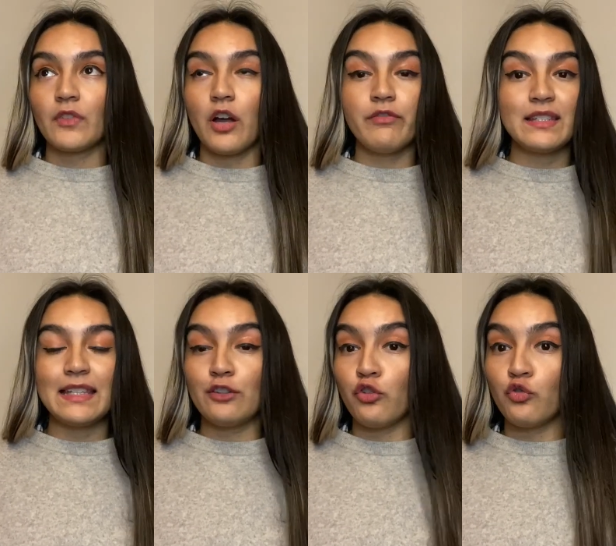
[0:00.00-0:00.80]

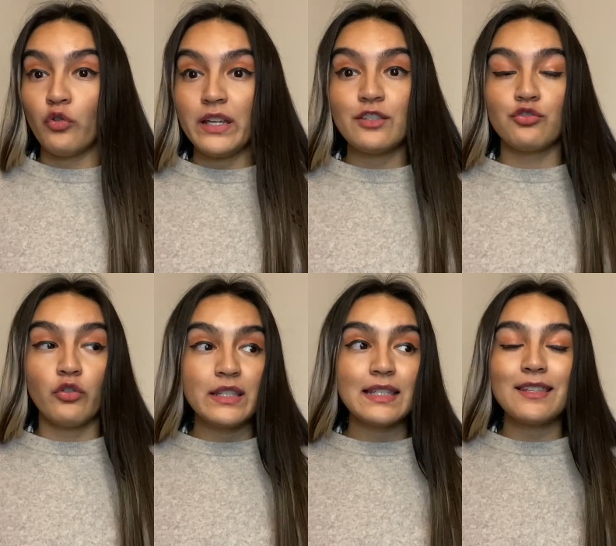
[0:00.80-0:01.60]
obviously the noise
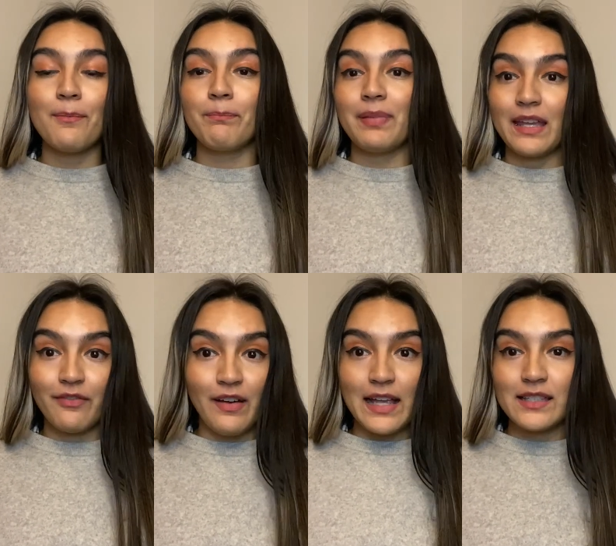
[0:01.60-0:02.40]
noise is a big
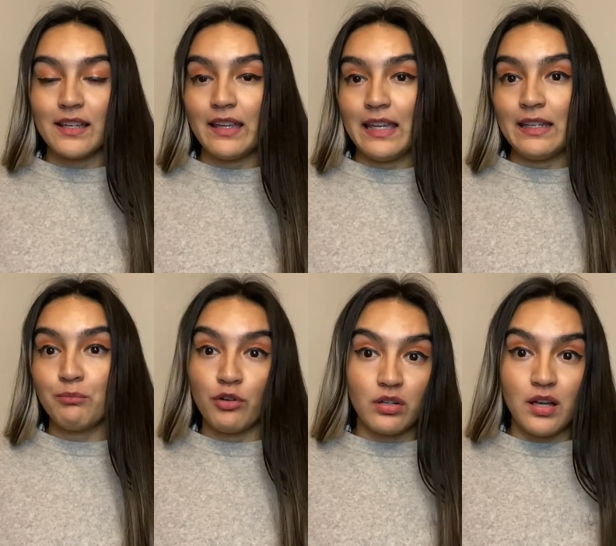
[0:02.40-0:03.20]
factor in
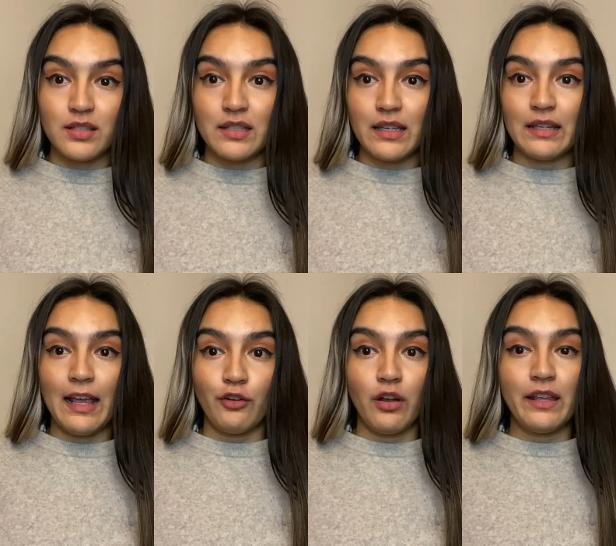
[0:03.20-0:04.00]
podcasting
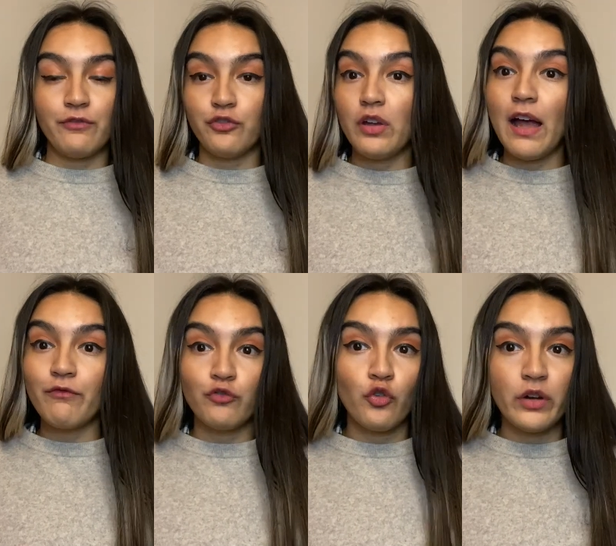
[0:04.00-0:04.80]
like if you have
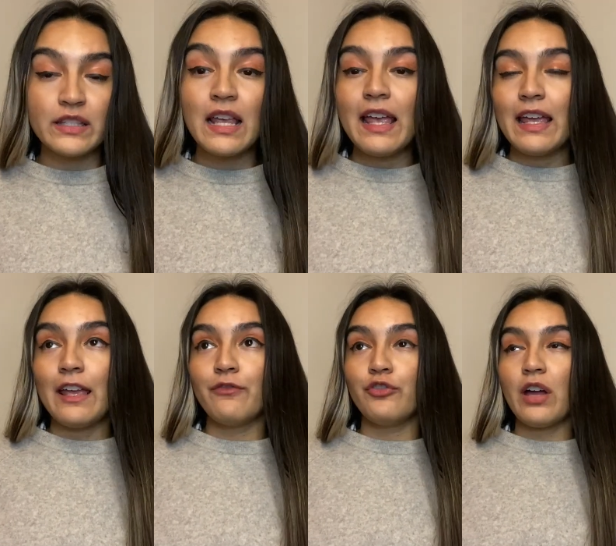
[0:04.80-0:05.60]
noise
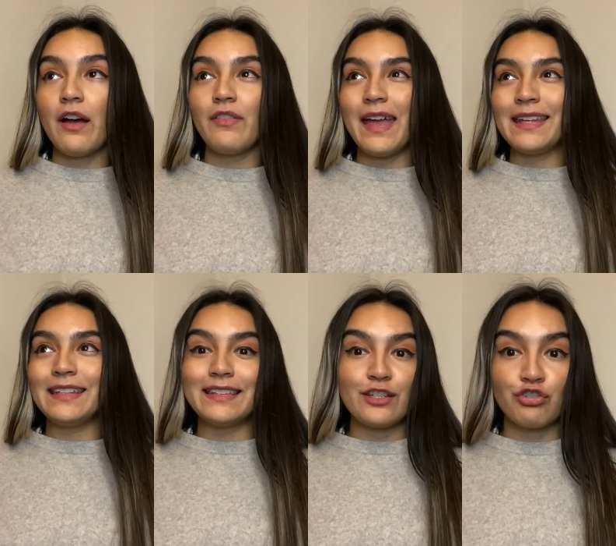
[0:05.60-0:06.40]
if you have
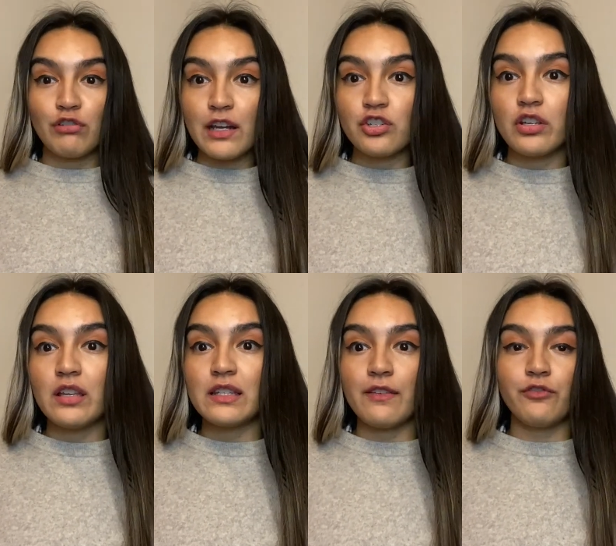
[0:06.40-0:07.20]
any
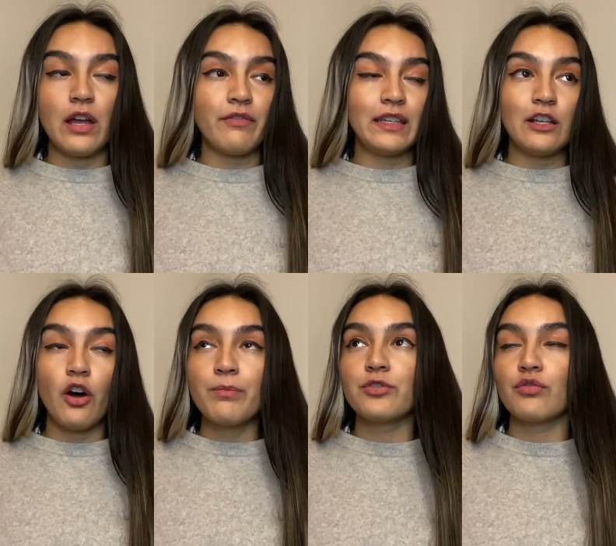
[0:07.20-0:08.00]
distractions if you have any
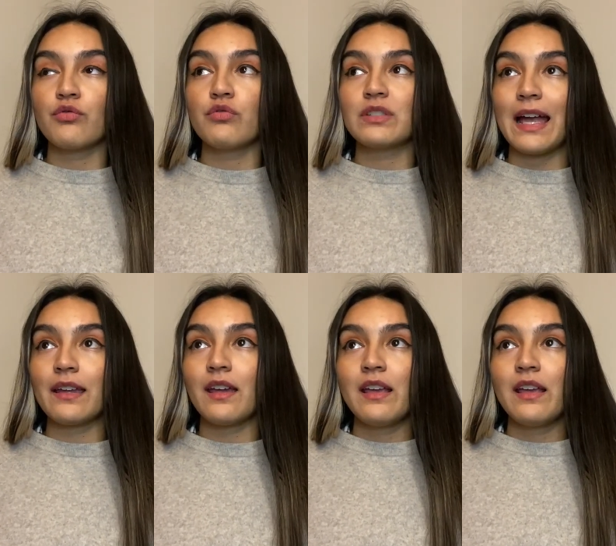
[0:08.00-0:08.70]
obstacles like